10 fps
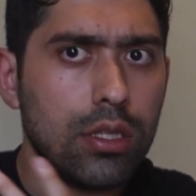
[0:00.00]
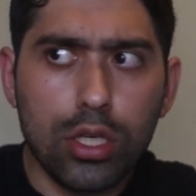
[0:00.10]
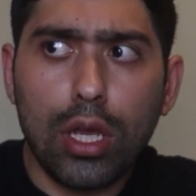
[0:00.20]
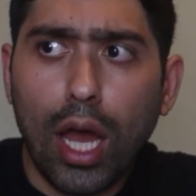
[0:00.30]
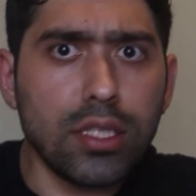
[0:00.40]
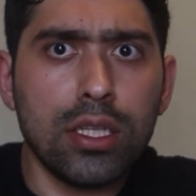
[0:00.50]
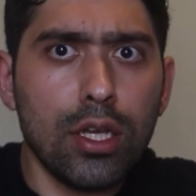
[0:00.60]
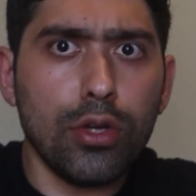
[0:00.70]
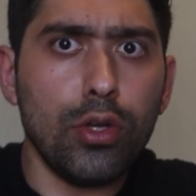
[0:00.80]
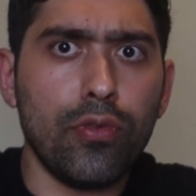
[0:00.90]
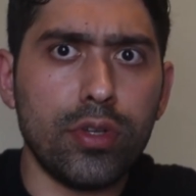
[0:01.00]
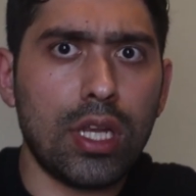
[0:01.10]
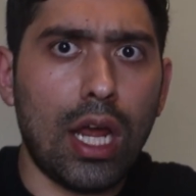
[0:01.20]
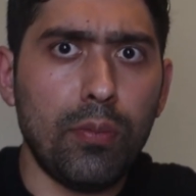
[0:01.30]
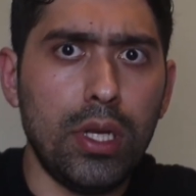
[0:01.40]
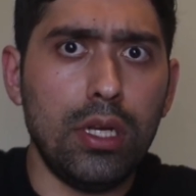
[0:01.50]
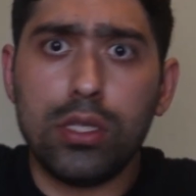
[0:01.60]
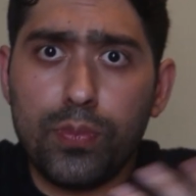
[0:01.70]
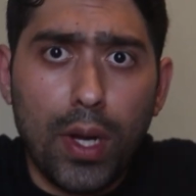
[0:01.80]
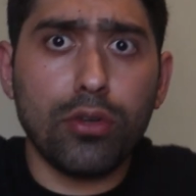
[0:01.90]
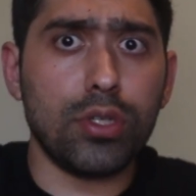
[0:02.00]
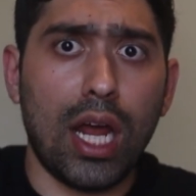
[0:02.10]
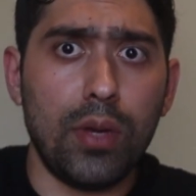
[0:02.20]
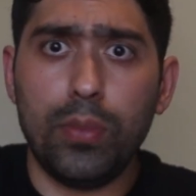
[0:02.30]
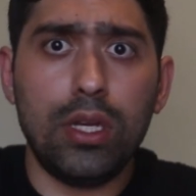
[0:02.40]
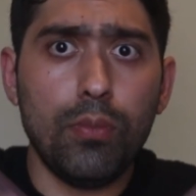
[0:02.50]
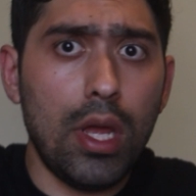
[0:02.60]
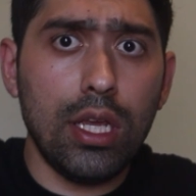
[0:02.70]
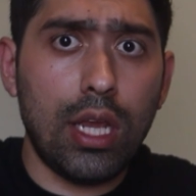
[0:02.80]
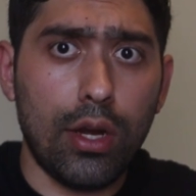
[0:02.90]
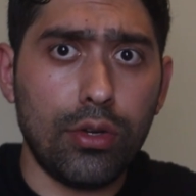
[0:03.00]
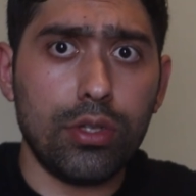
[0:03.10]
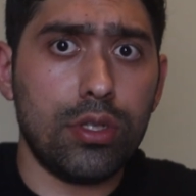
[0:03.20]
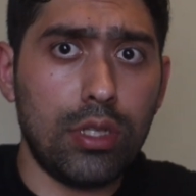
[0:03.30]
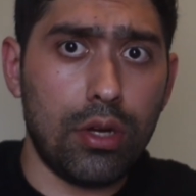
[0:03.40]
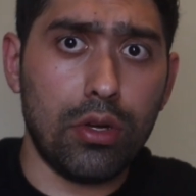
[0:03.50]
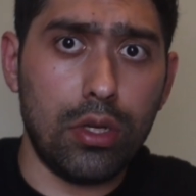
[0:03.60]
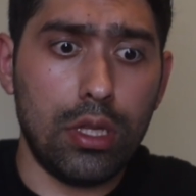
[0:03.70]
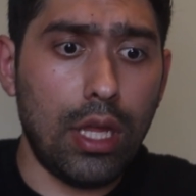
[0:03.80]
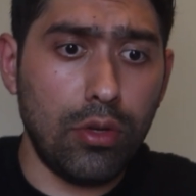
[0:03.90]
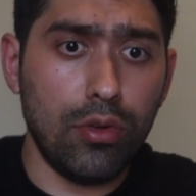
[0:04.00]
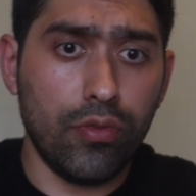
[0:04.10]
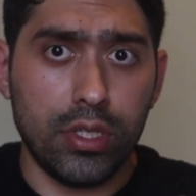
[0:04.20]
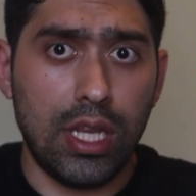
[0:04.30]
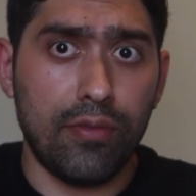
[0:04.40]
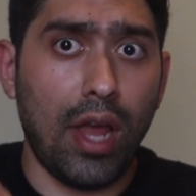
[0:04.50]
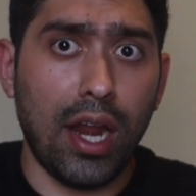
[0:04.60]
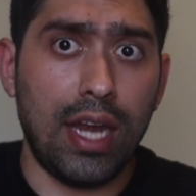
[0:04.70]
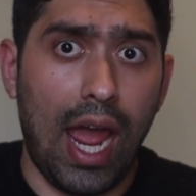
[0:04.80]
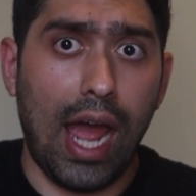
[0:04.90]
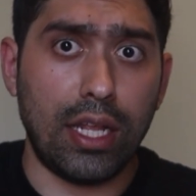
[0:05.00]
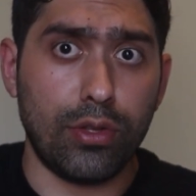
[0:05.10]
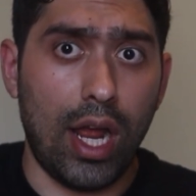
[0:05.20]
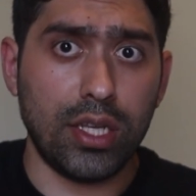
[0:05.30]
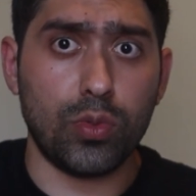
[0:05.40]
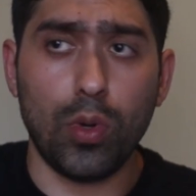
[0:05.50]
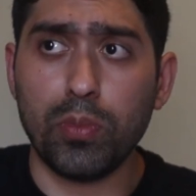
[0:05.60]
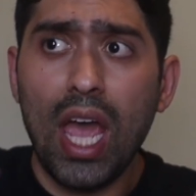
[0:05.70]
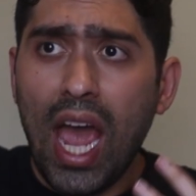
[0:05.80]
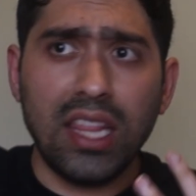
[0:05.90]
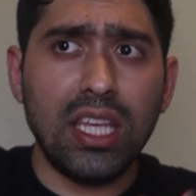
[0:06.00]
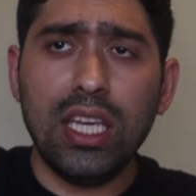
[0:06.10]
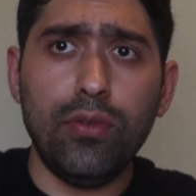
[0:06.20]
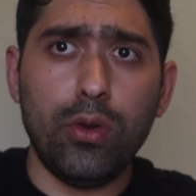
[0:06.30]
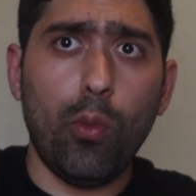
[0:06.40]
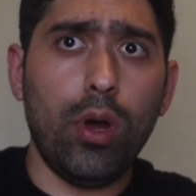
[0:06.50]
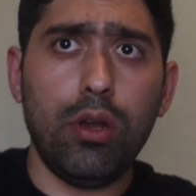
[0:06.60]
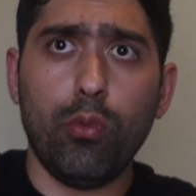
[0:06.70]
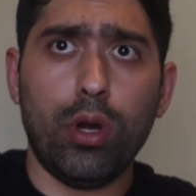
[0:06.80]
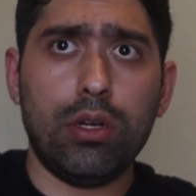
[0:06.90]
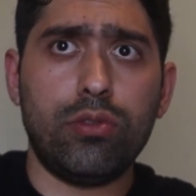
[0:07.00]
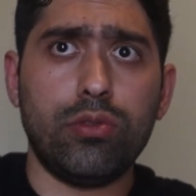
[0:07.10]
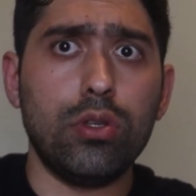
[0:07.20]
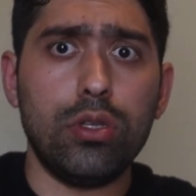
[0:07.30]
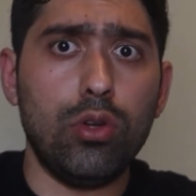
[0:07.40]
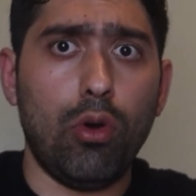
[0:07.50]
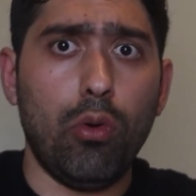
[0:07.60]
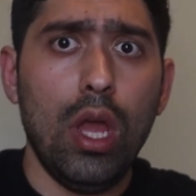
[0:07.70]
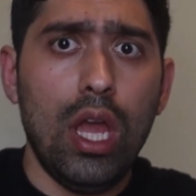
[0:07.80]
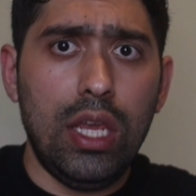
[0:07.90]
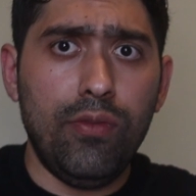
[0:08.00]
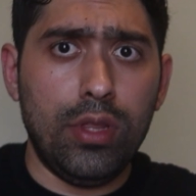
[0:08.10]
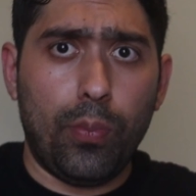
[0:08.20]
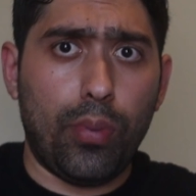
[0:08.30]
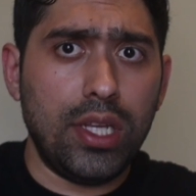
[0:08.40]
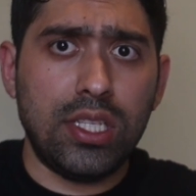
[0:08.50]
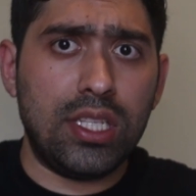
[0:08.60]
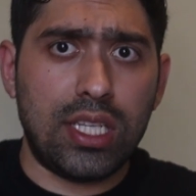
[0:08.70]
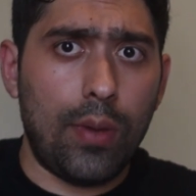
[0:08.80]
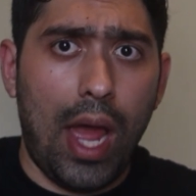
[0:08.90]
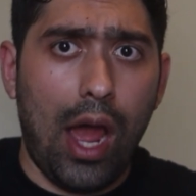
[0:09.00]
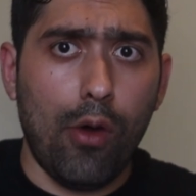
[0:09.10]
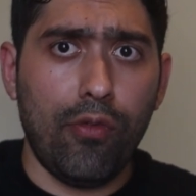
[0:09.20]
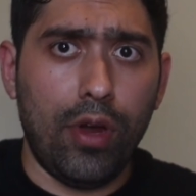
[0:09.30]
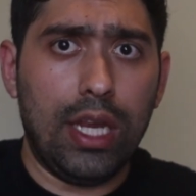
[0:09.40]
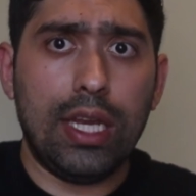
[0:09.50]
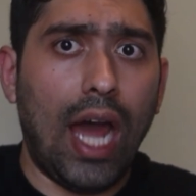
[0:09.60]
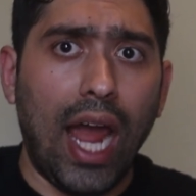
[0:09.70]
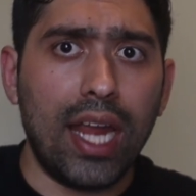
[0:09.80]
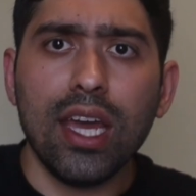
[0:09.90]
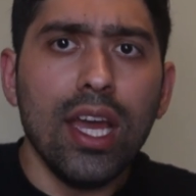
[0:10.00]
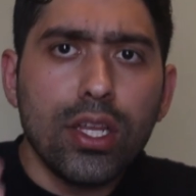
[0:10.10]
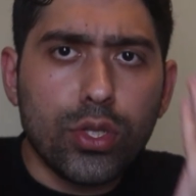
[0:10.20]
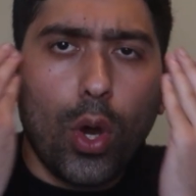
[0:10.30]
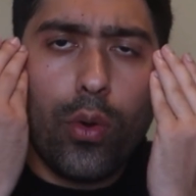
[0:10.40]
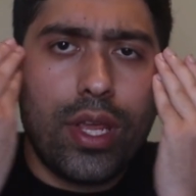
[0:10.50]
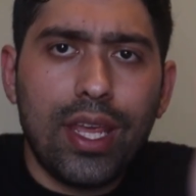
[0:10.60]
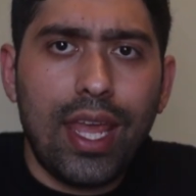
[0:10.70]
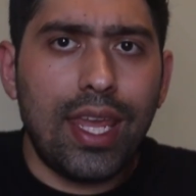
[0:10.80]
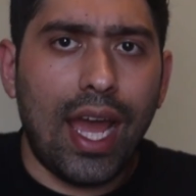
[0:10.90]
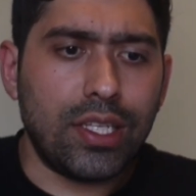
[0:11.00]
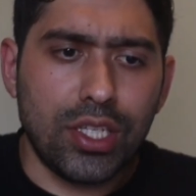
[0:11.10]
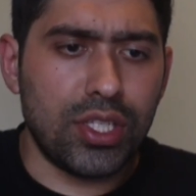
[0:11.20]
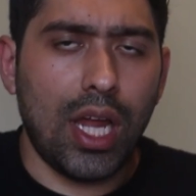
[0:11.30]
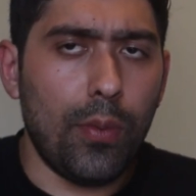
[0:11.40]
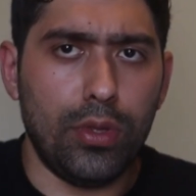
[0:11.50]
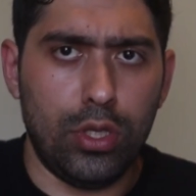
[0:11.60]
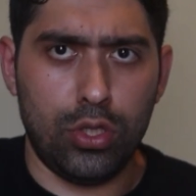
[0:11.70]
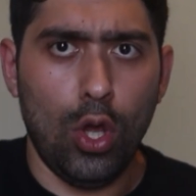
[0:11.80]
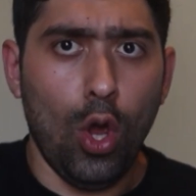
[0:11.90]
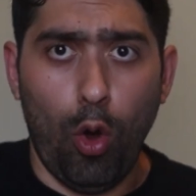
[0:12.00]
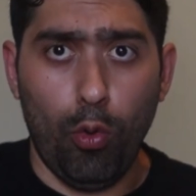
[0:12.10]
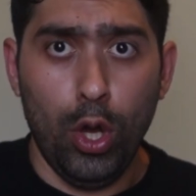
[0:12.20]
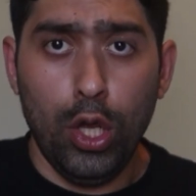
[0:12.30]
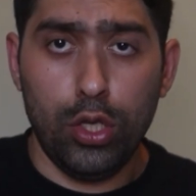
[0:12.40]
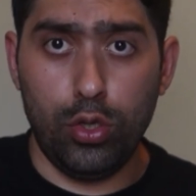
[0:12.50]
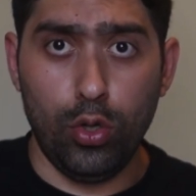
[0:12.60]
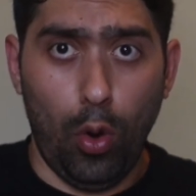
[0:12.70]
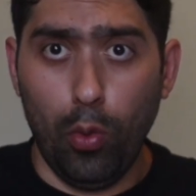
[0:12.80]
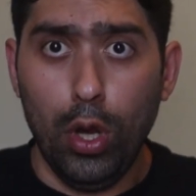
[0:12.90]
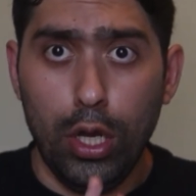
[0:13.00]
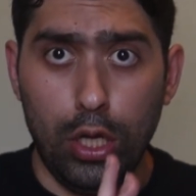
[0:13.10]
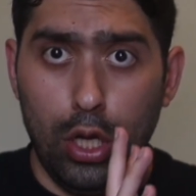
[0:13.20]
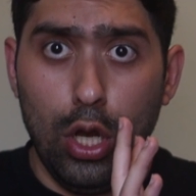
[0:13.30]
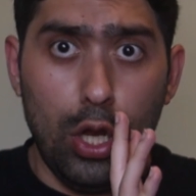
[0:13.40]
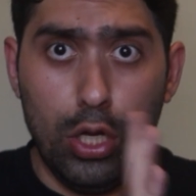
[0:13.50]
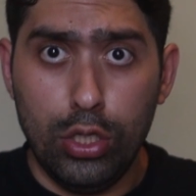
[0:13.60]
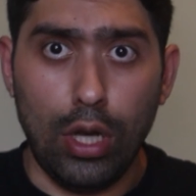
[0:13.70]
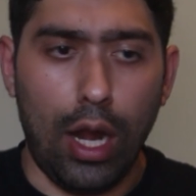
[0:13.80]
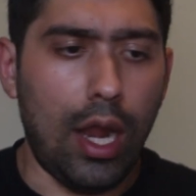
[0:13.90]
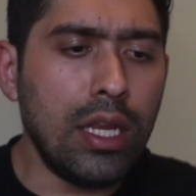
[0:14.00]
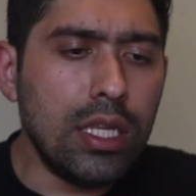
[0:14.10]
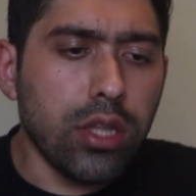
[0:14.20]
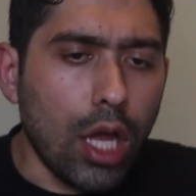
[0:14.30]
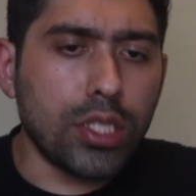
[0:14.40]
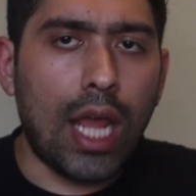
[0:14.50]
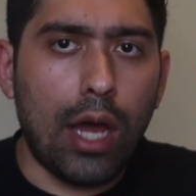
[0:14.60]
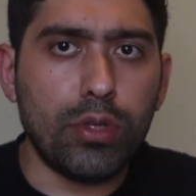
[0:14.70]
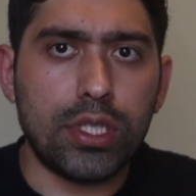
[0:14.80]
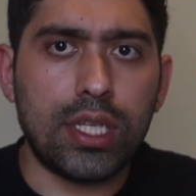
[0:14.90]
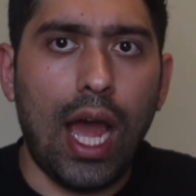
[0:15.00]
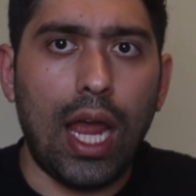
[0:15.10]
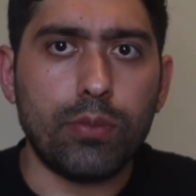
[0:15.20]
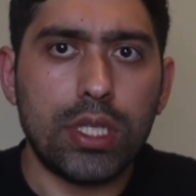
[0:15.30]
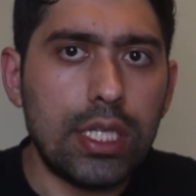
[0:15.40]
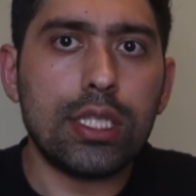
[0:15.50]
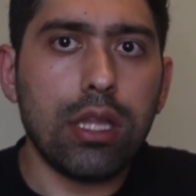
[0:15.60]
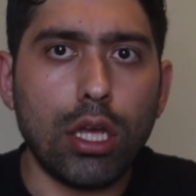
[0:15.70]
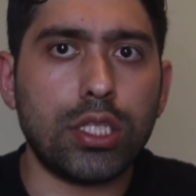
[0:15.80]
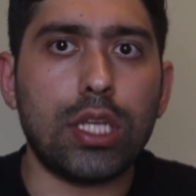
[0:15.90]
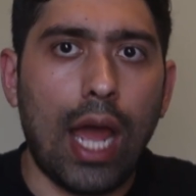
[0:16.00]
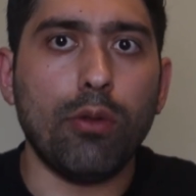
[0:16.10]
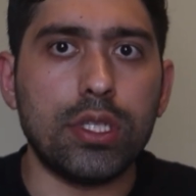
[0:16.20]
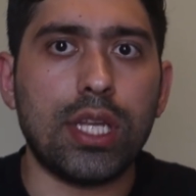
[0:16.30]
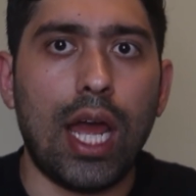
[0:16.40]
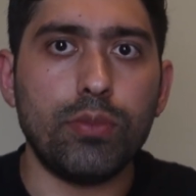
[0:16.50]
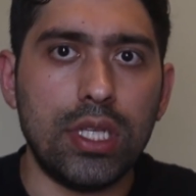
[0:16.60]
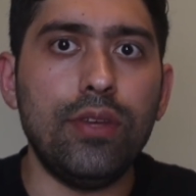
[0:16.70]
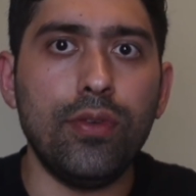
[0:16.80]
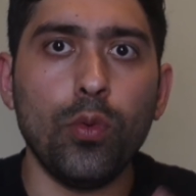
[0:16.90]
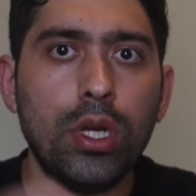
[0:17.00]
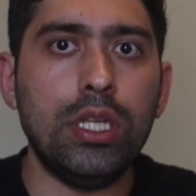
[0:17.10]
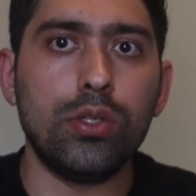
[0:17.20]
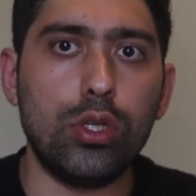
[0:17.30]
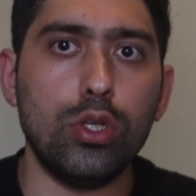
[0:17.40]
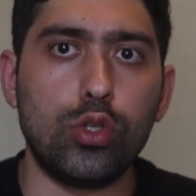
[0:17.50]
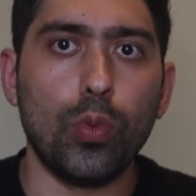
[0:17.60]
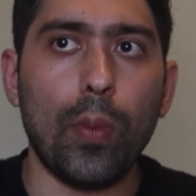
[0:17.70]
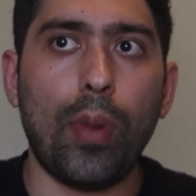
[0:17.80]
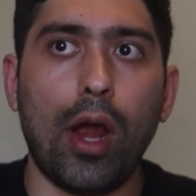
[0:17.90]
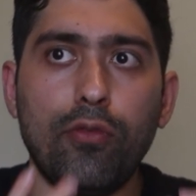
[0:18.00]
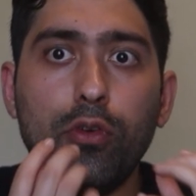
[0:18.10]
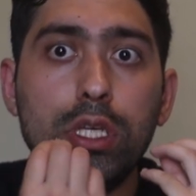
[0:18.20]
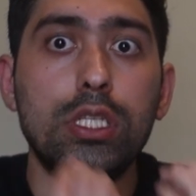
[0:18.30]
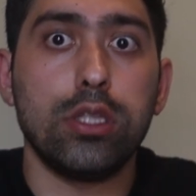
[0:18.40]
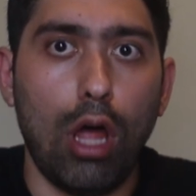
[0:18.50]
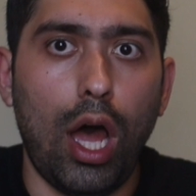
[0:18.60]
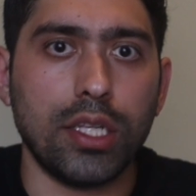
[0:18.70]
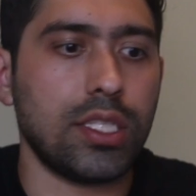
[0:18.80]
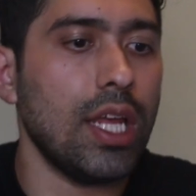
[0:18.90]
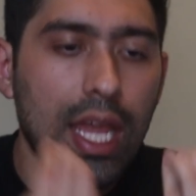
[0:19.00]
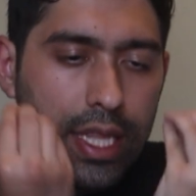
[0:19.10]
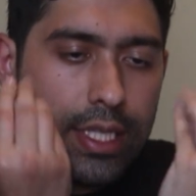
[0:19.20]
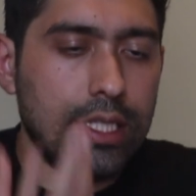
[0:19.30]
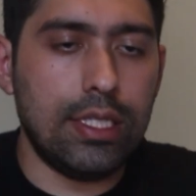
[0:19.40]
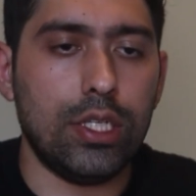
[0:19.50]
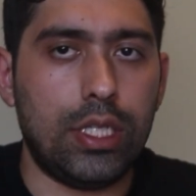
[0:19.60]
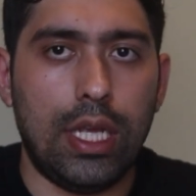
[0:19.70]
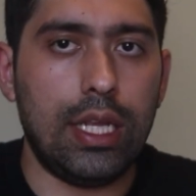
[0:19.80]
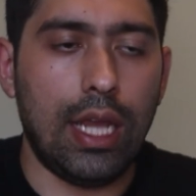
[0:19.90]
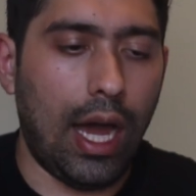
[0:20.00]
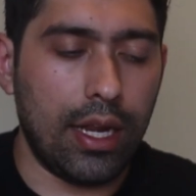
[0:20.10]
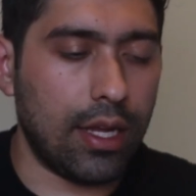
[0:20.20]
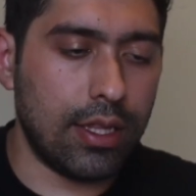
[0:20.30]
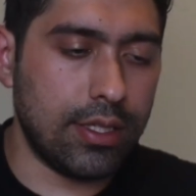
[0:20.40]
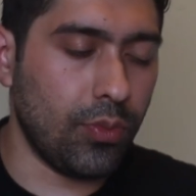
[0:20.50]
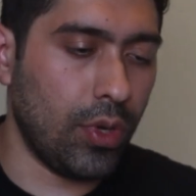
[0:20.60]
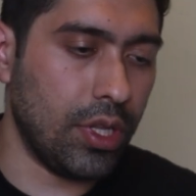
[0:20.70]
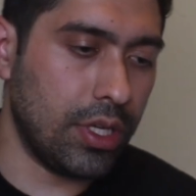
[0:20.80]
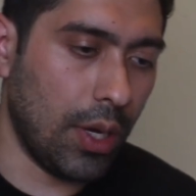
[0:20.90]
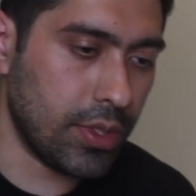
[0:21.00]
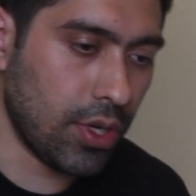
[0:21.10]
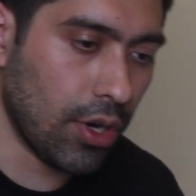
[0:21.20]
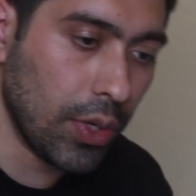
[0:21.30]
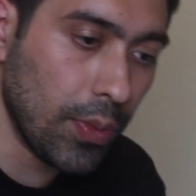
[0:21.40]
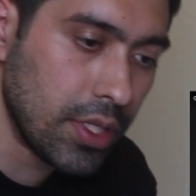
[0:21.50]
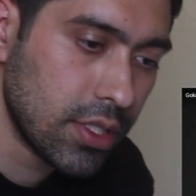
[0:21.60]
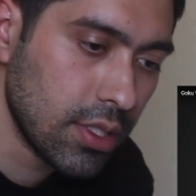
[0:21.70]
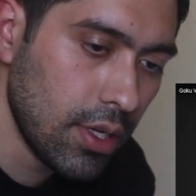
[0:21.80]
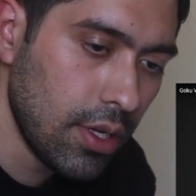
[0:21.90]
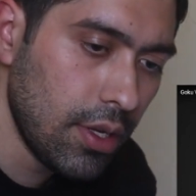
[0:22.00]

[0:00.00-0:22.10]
The gods in their universe have gotten beaten. Spectre's gotten beaten. Many characters of that universe have gotten their asses whooped. I think even in one where, you know, even the Presence somehow fucking died. So yeah, just stop with this. Oh, you know, he's lost countless times. He's lost countless times. Even when he's super powerful, he's lost. This is just idiotic. This is one of the dumbest arguments.